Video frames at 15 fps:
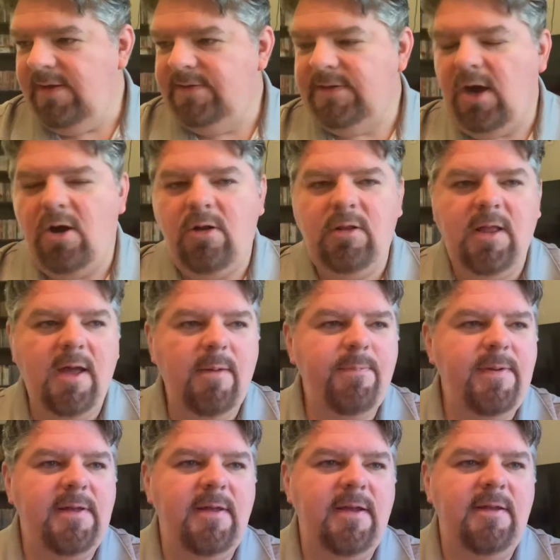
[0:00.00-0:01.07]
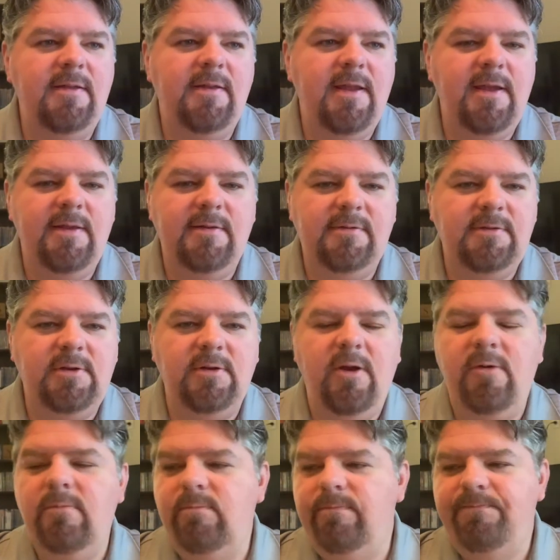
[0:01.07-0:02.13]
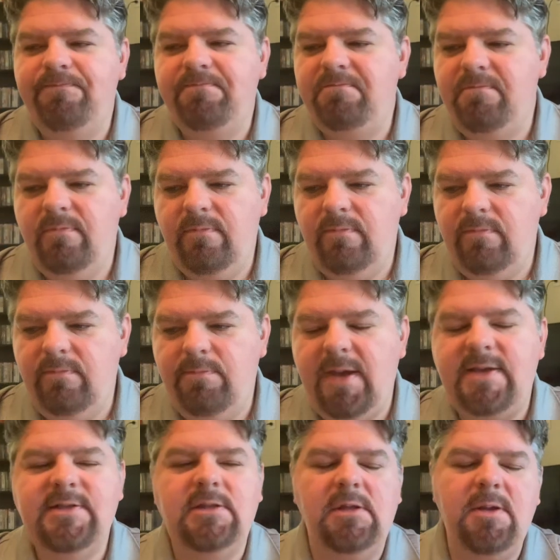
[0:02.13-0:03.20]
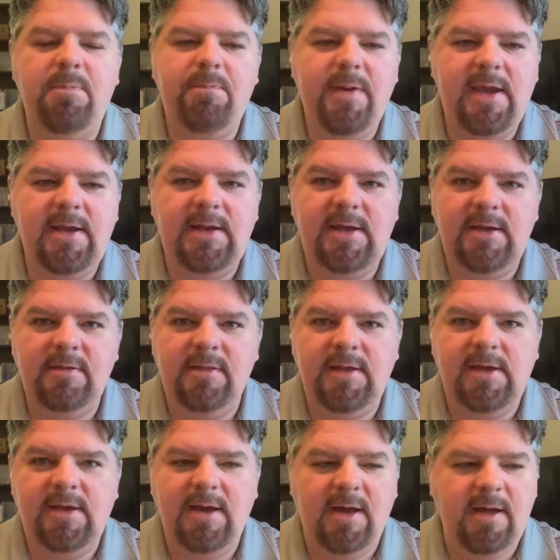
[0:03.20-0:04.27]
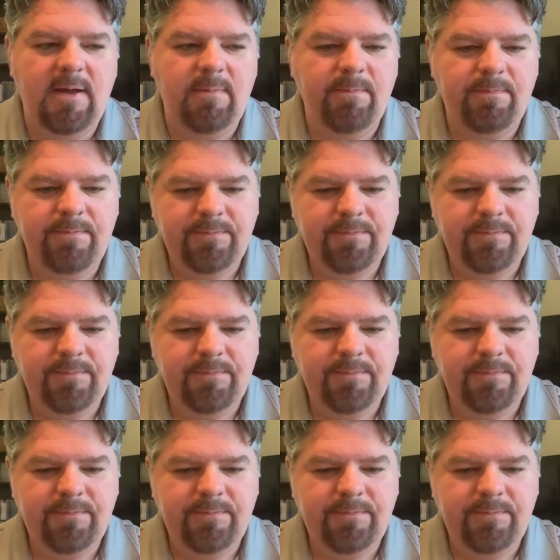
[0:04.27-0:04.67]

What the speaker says: all up and you know, basically impeding the